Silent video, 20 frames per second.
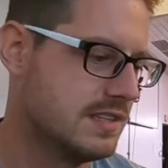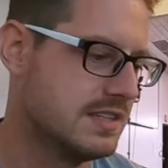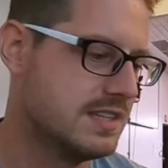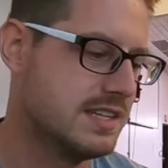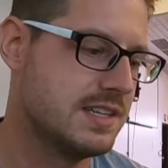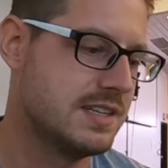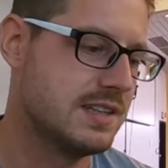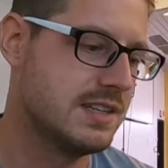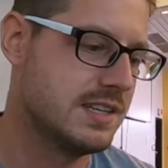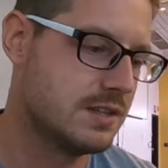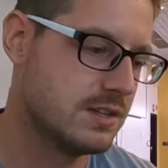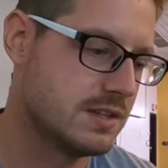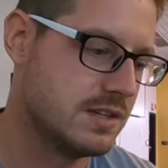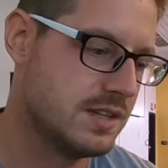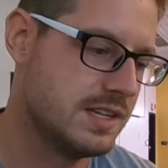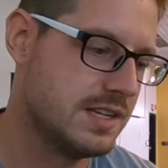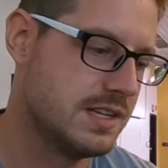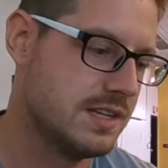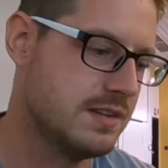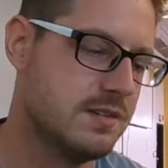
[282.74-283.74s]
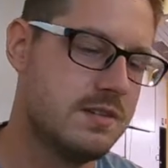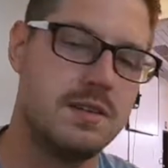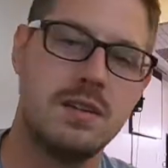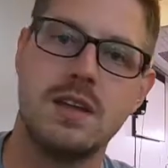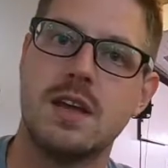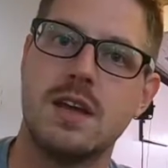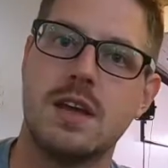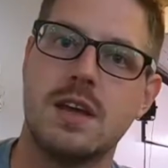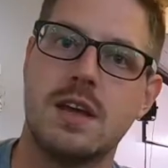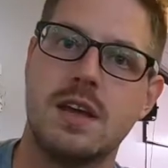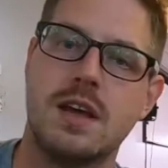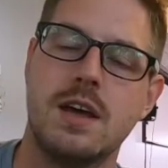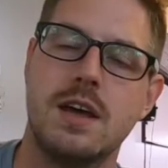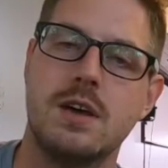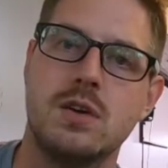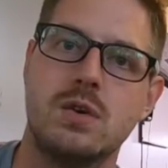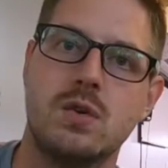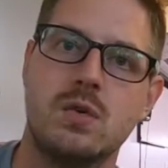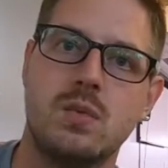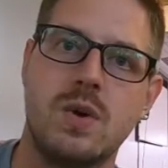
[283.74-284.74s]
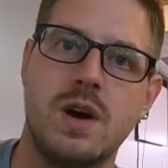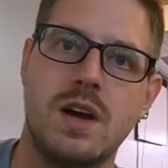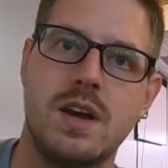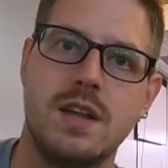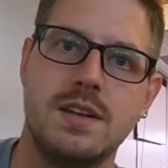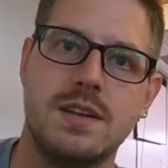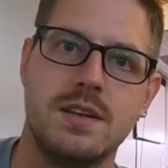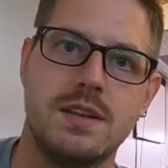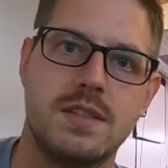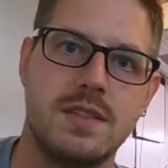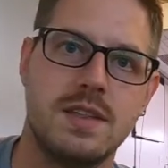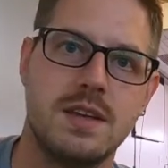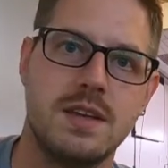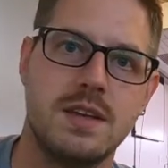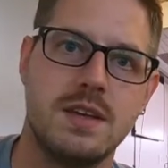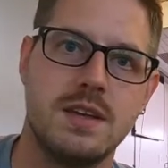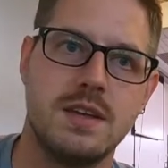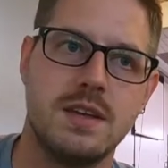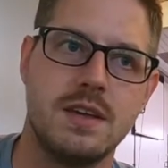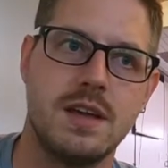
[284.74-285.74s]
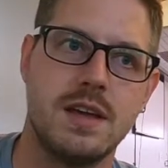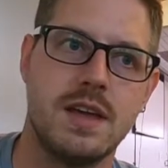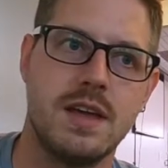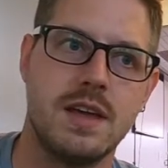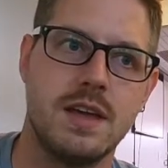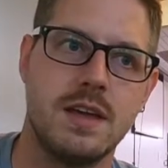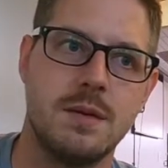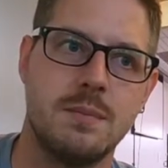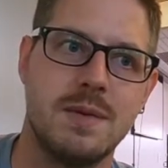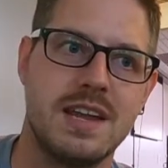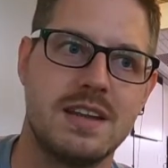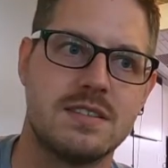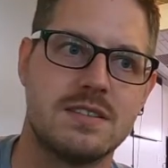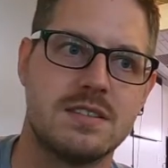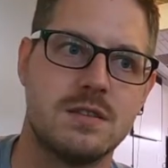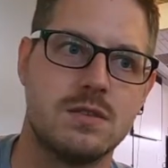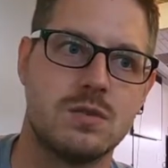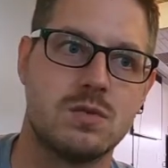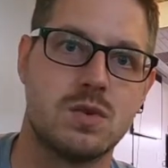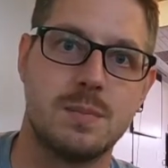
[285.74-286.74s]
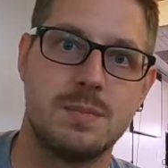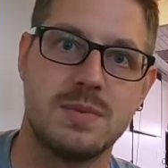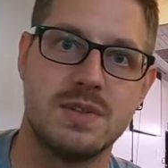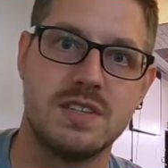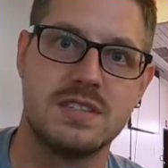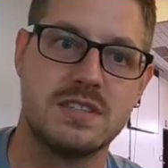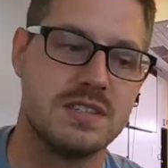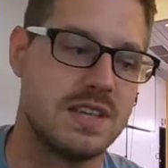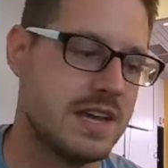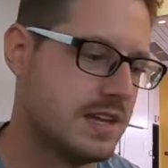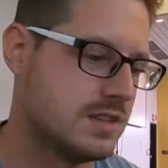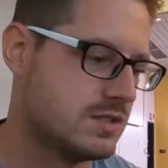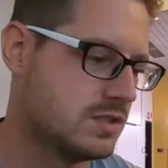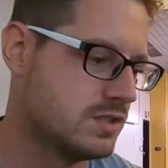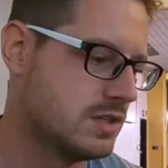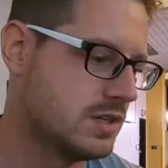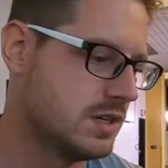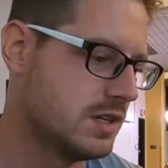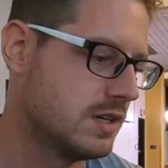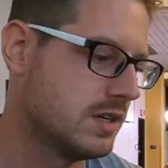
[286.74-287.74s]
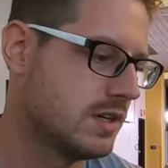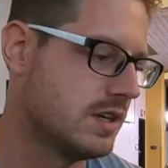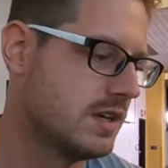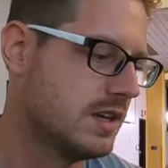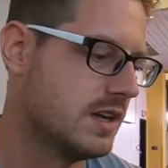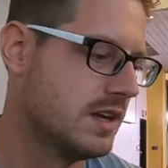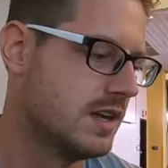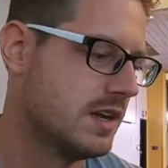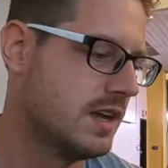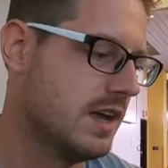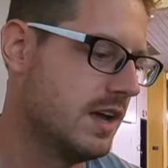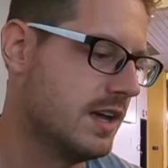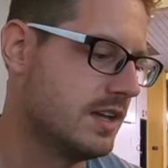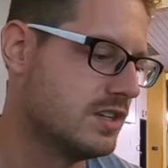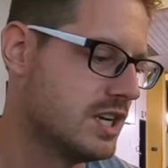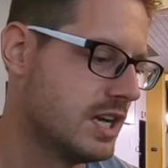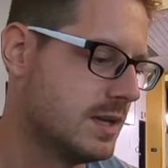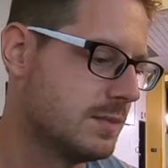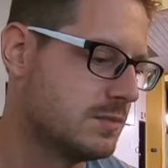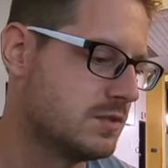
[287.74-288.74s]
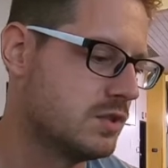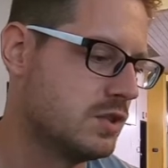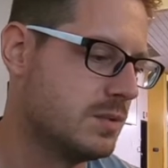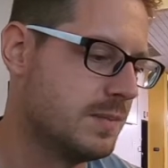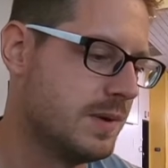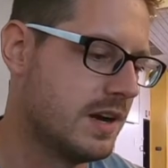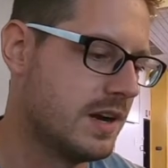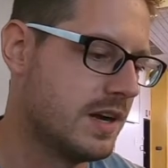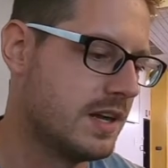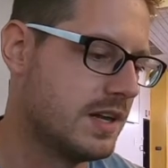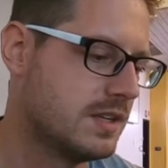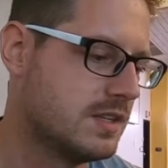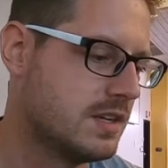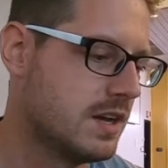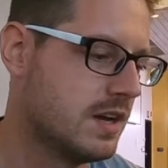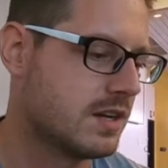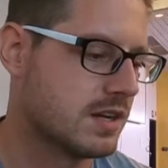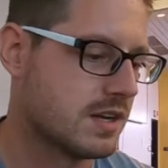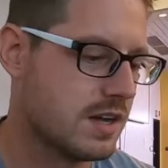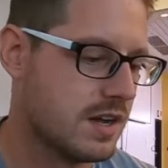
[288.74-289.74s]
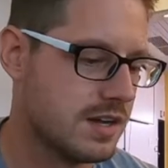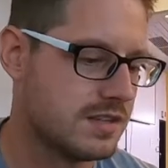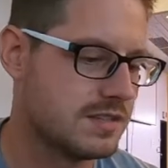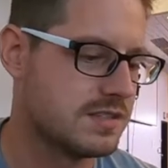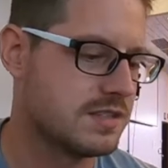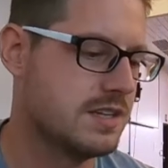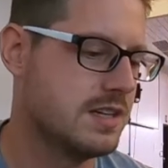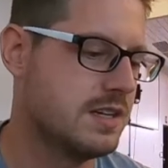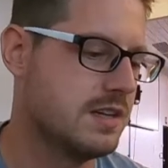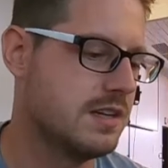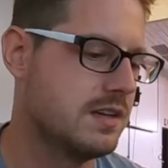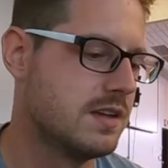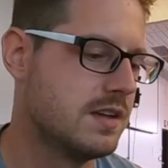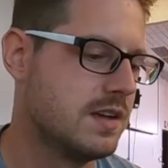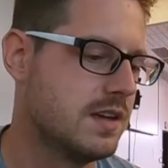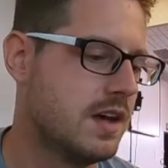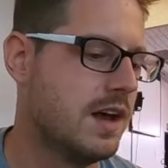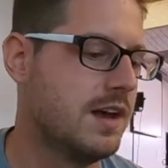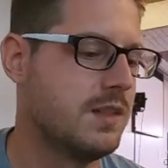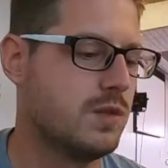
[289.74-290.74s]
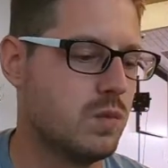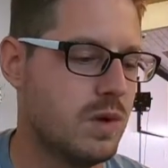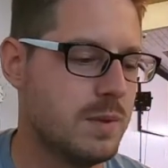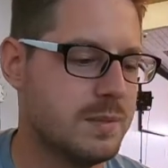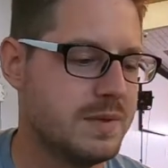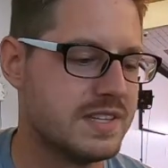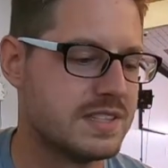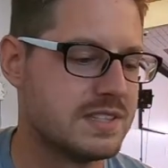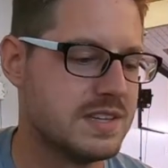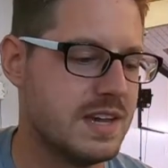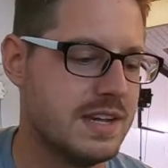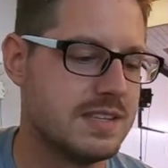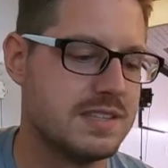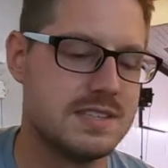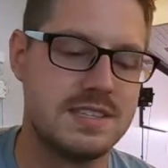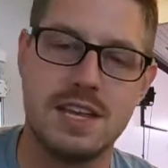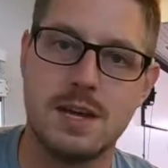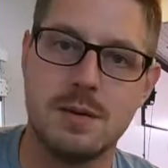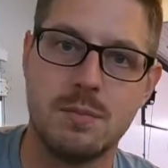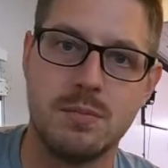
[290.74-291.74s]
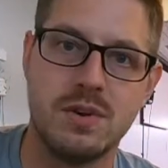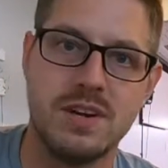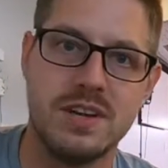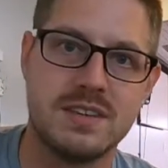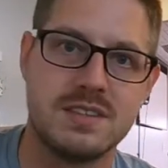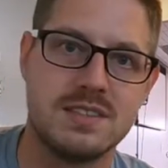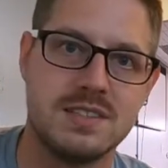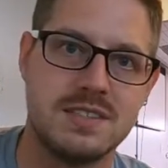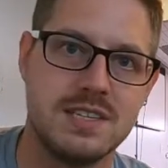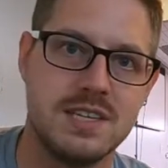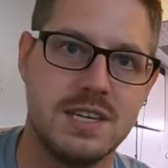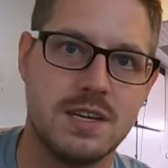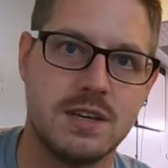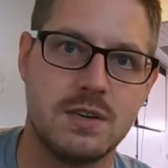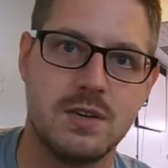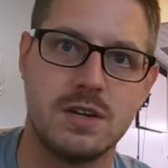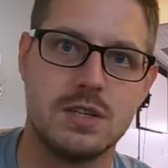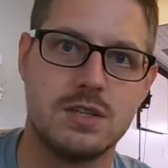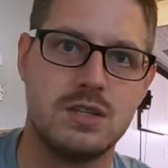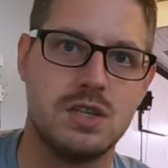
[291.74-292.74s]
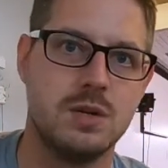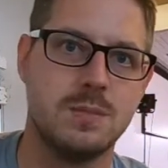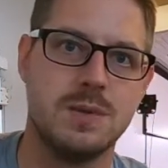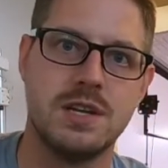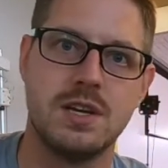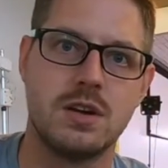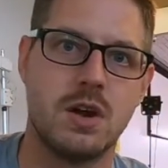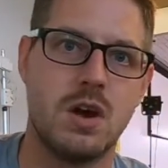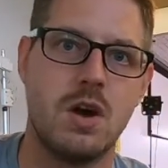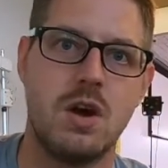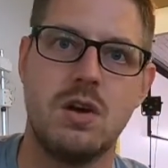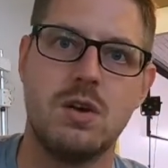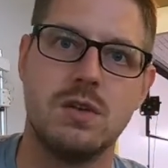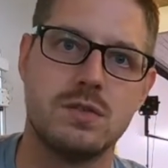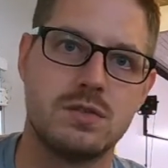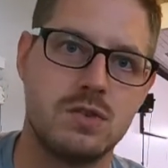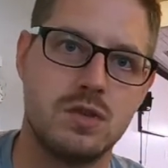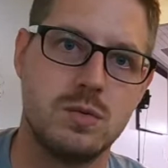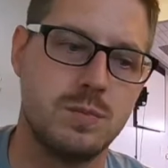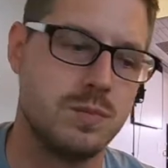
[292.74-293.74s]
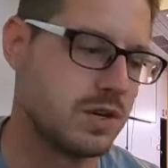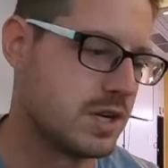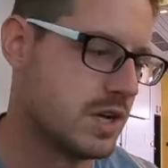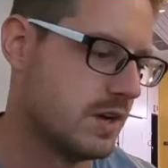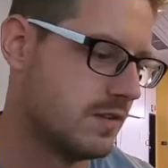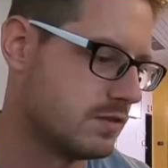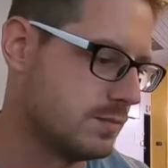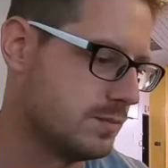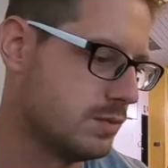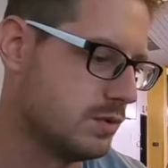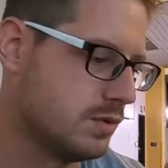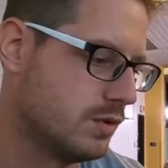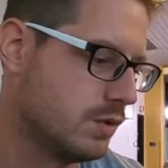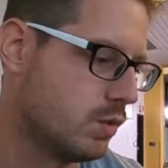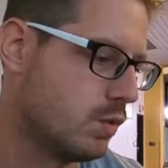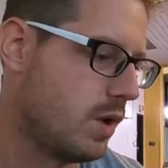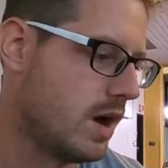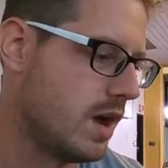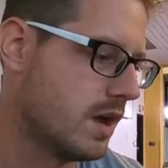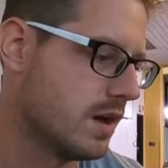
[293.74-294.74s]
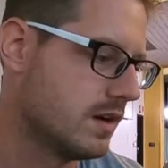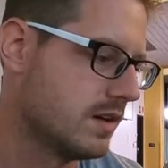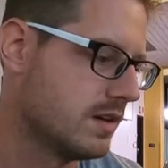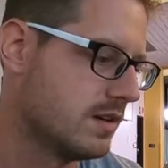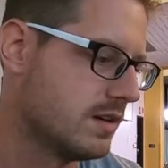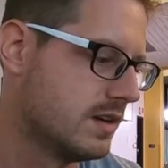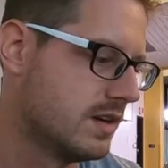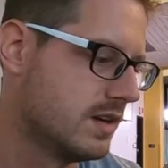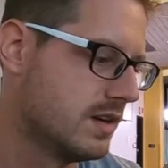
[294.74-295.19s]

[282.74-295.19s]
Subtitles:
Dean Linderleaten, who won the Madison Triplets last year, James Newberry and Jan Koski. On the women's side, Sam Briggs and Tia Claire Toomey are all super comfortable in the water.